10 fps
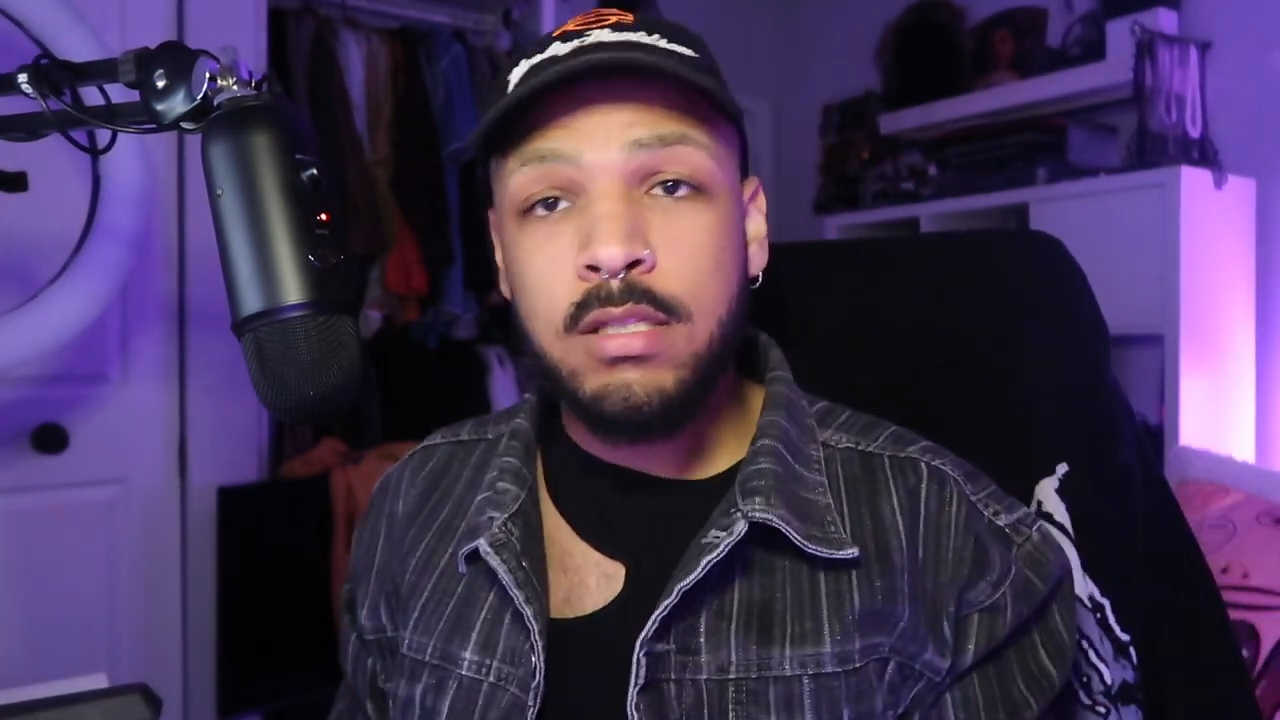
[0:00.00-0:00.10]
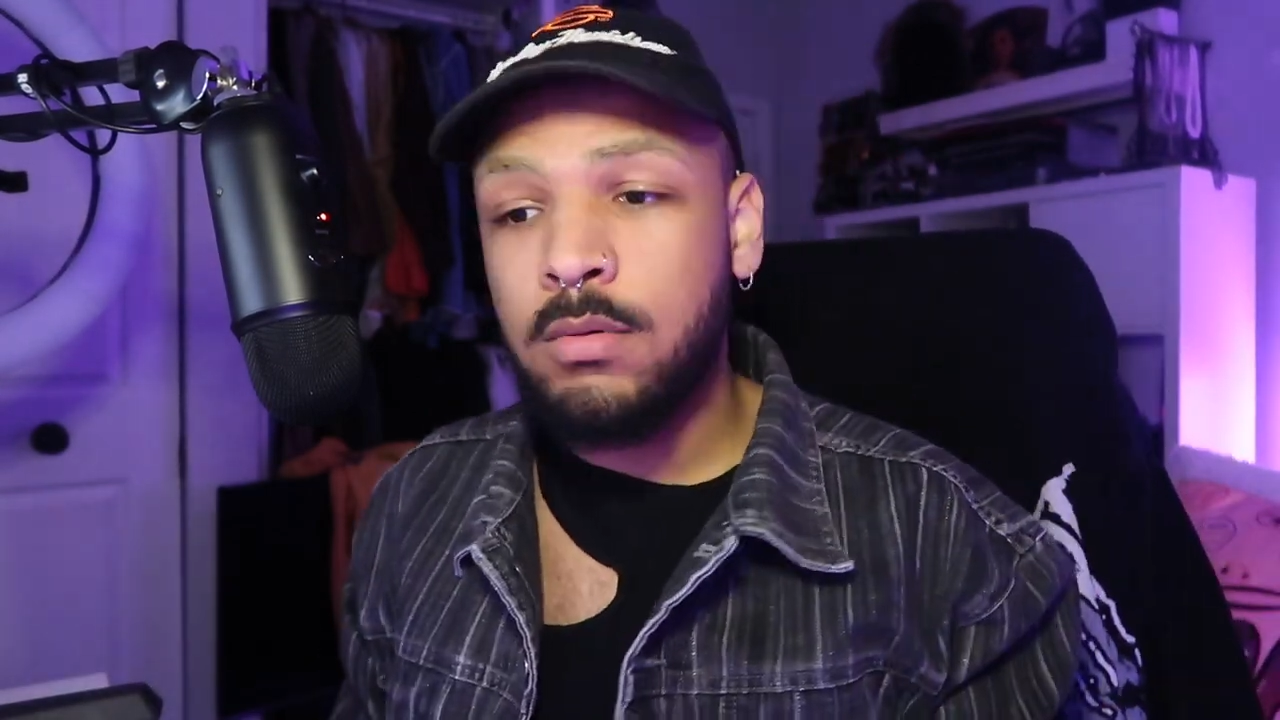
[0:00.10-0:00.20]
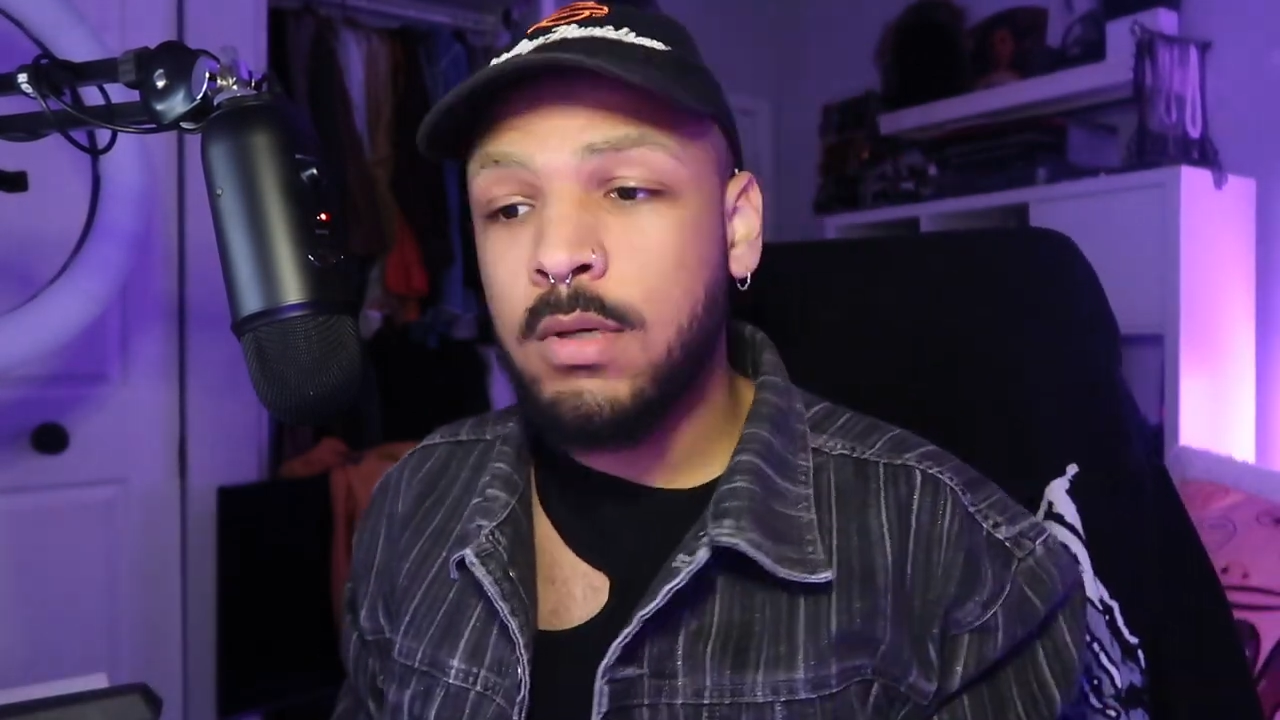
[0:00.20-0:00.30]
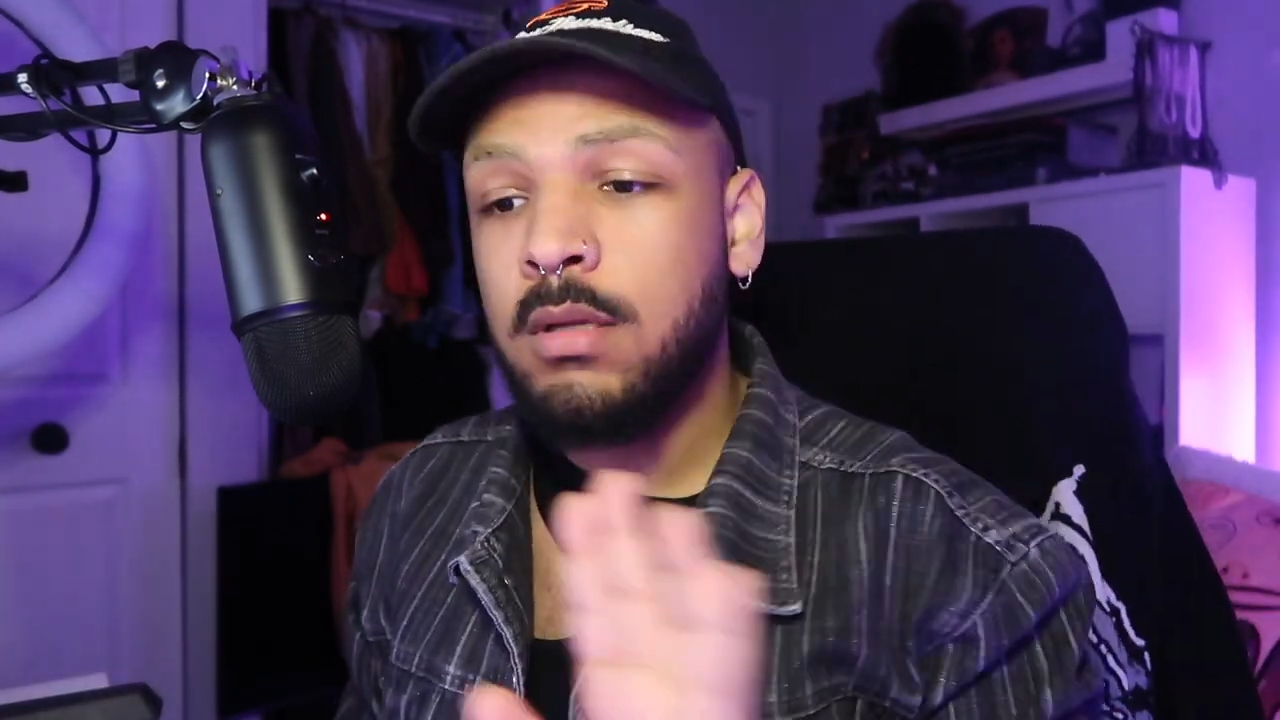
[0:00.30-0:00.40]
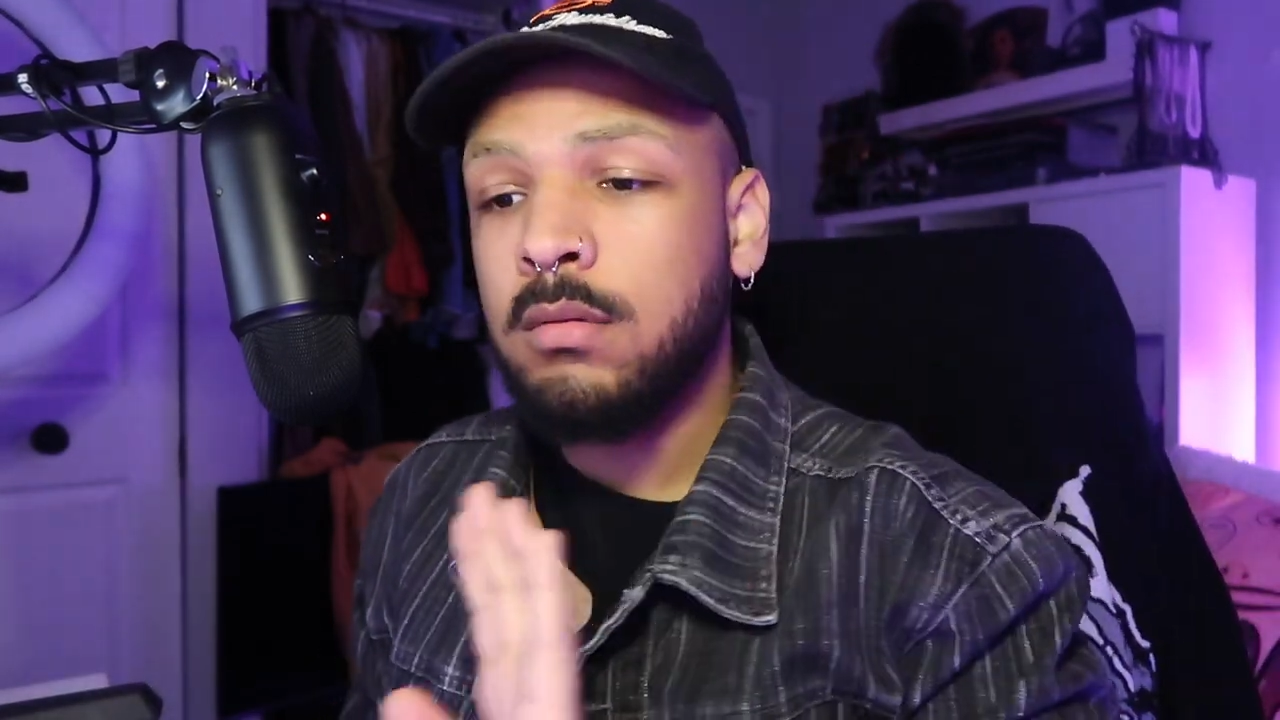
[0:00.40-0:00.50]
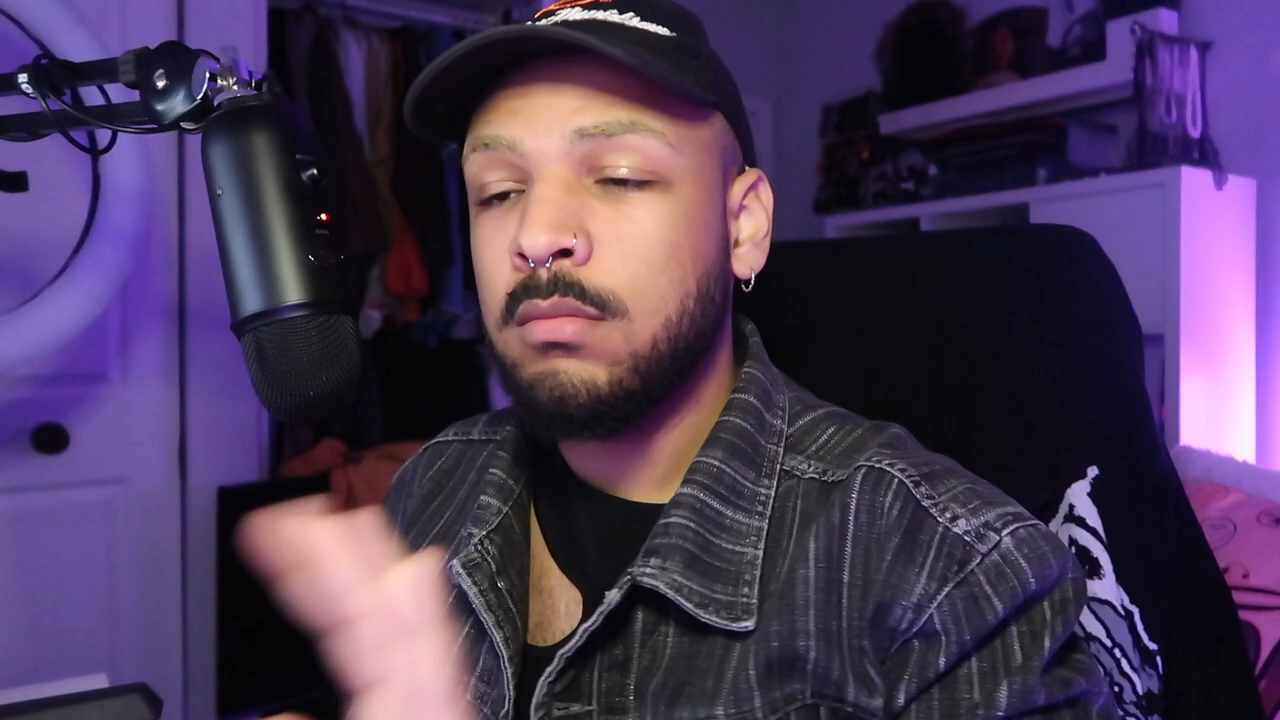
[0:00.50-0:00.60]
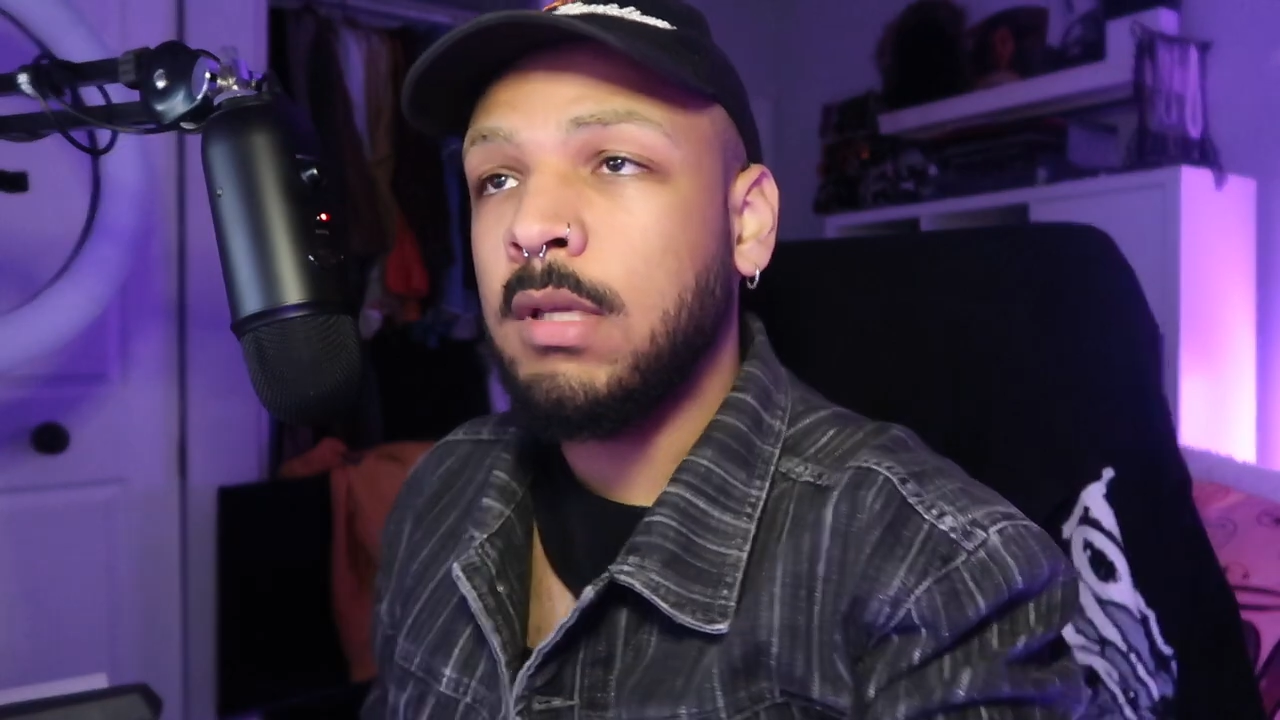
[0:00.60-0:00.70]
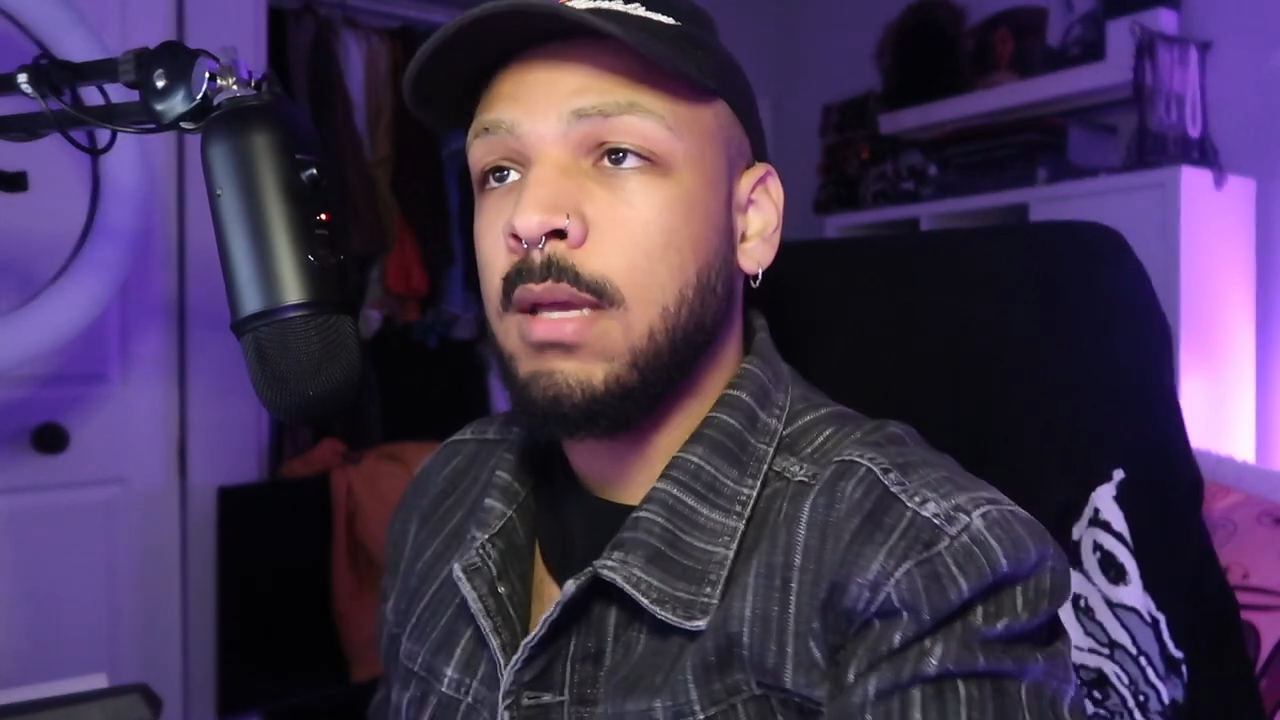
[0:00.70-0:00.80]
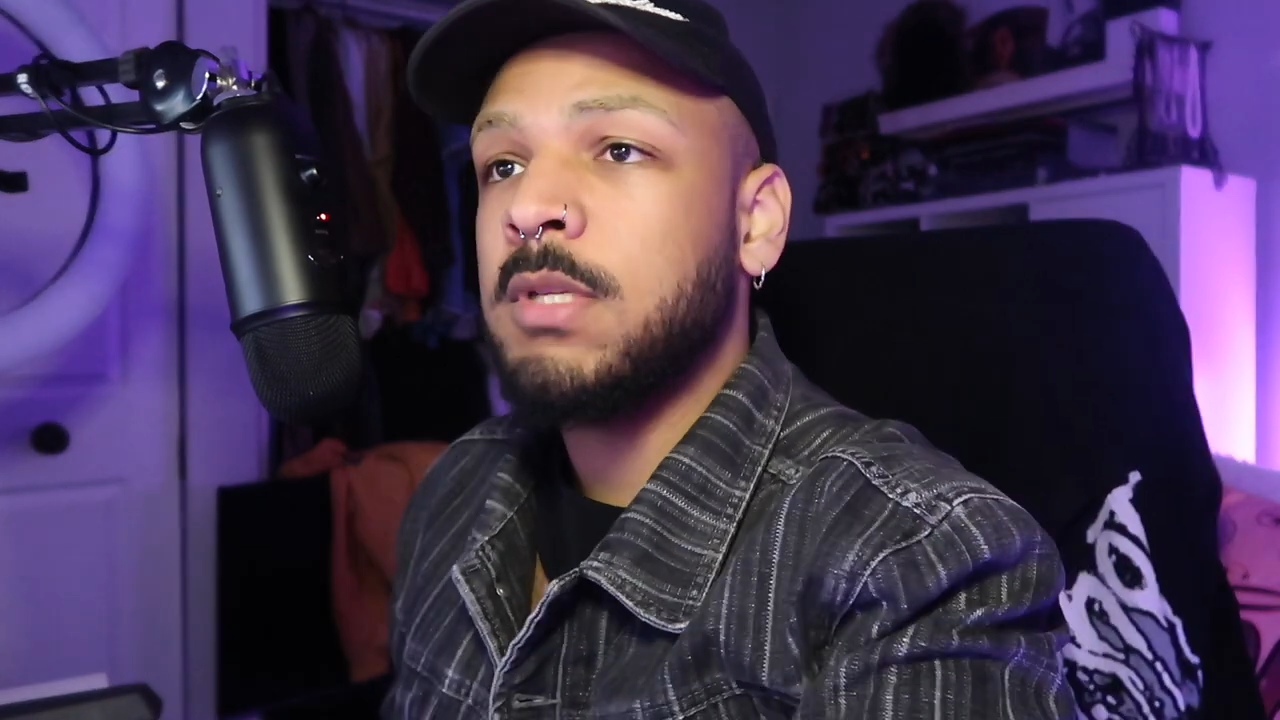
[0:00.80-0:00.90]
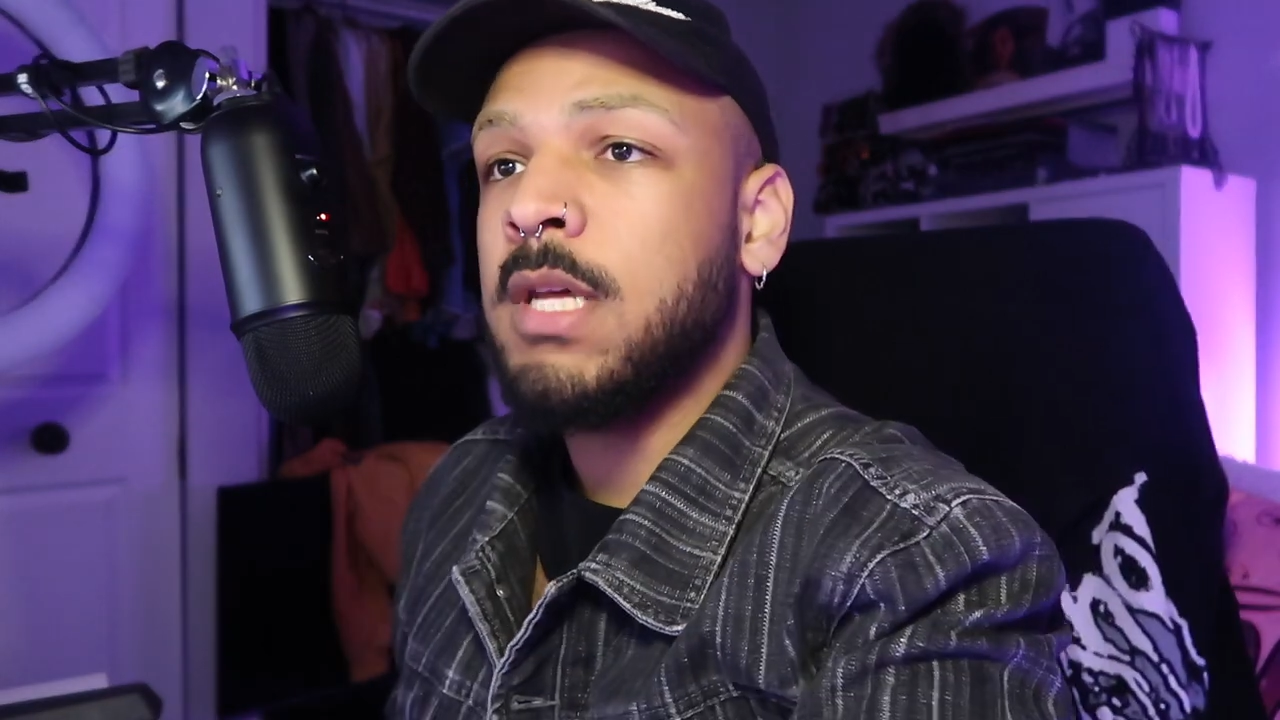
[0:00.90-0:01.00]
to it. Game